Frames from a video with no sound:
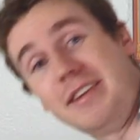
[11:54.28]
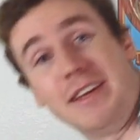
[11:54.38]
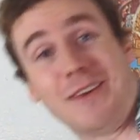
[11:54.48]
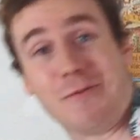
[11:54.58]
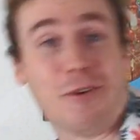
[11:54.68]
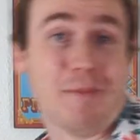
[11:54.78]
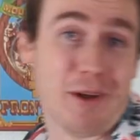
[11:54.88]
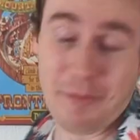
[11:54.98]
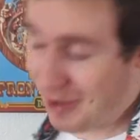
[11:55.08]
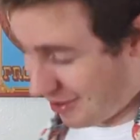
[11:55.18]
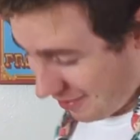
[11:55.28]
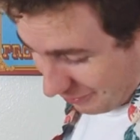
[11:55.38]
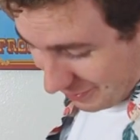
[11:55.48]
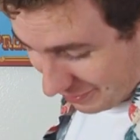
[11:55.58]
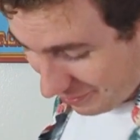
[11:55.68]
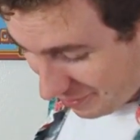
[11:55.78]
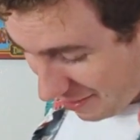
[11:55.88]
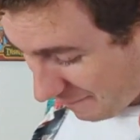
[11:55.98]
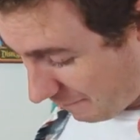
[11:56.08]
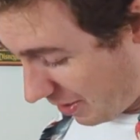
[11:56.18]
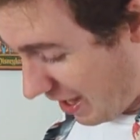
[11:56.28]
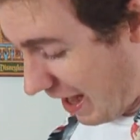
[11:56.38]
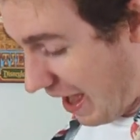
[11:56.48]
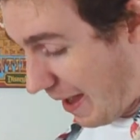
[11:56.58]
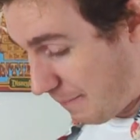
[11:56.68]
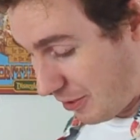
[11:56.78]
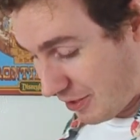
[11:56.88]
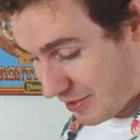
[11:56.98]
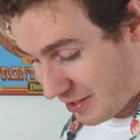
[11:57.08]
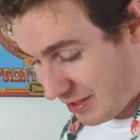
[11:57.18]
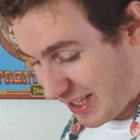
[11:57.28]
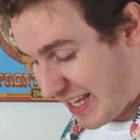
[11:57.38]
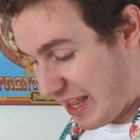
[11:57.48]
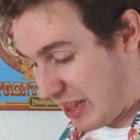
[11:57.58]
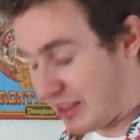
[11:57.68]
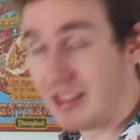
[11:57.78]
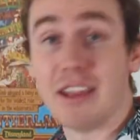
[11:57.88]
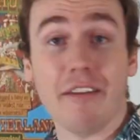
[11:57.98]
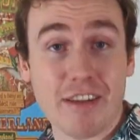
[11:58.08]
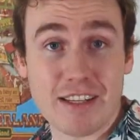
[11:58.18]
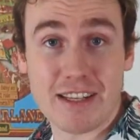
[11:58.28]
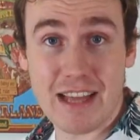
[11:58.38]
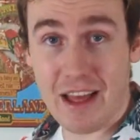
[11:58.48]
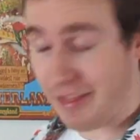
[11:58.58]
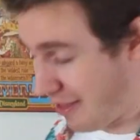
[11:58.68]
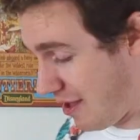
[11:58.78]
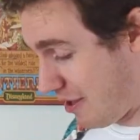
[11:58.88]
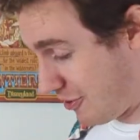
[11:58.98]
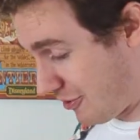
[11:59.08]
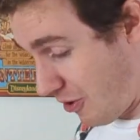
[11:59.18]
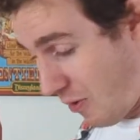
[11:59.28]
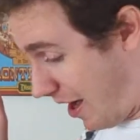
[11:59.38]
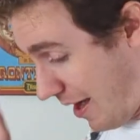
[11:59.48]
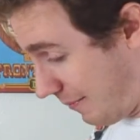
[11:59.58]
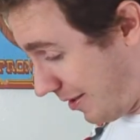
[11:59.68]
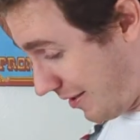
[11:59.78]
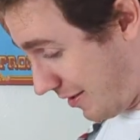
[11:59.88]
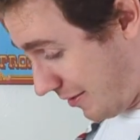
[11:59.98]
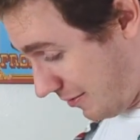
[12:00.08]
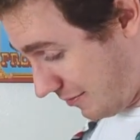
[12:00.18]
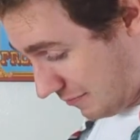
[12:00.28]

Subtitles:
the Tiki Room, I'll be honest with you, but I personally love it to death, so I'm gonna